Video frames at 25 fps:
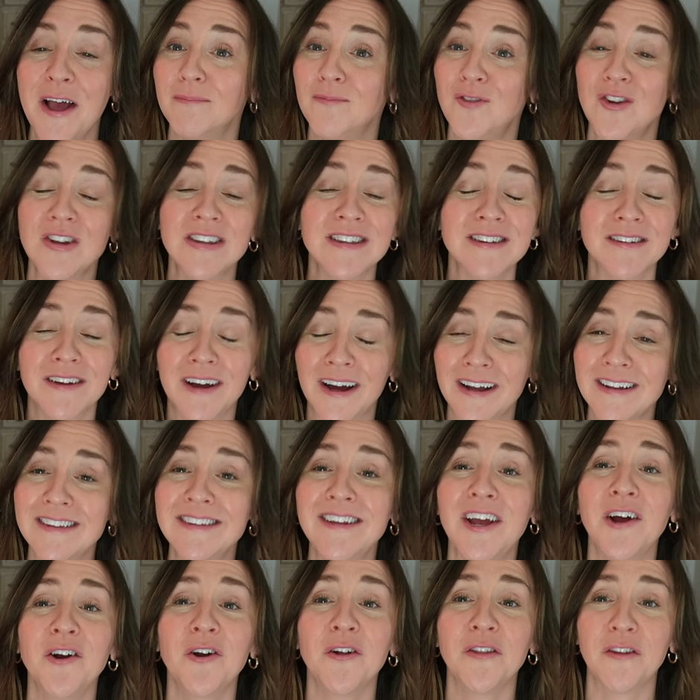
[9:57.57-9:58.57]
just cuts
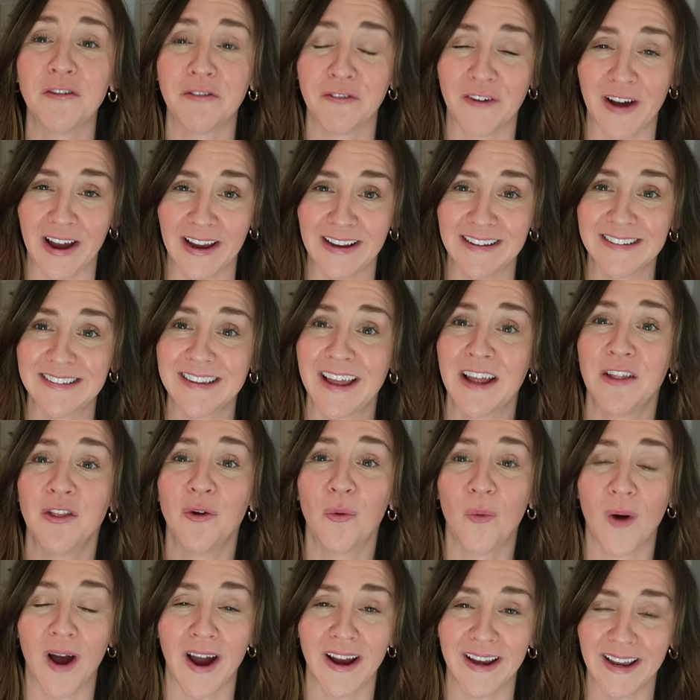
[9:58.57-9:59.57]
down on the fights and the
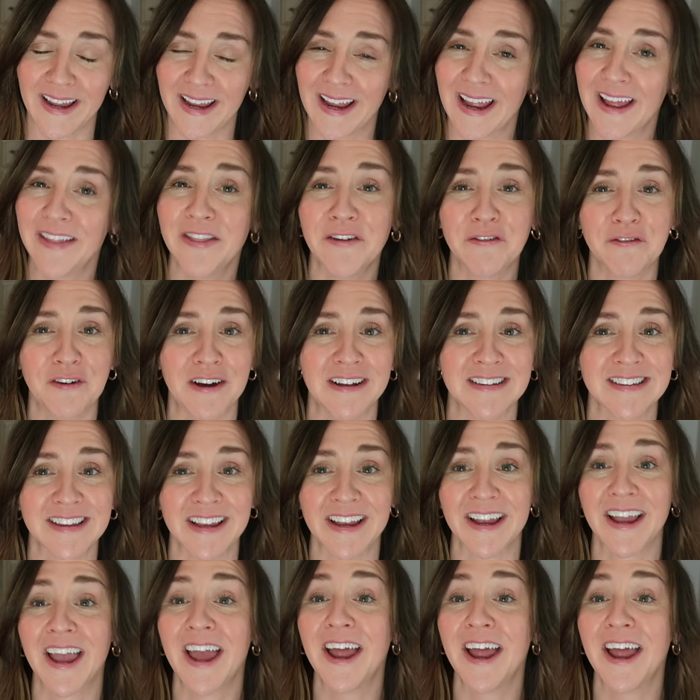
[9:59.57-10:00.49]
whining and the fussing